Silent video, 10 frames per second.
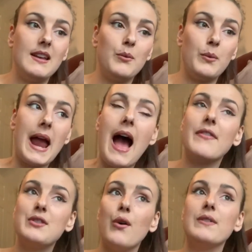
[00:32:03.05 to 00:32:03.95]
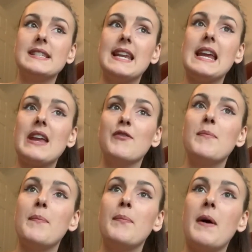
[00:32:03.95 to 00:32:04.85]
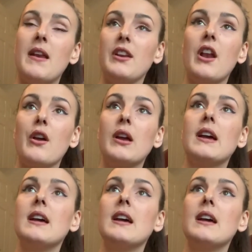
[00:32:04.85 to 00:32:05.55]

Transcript: we have to obviously give but you know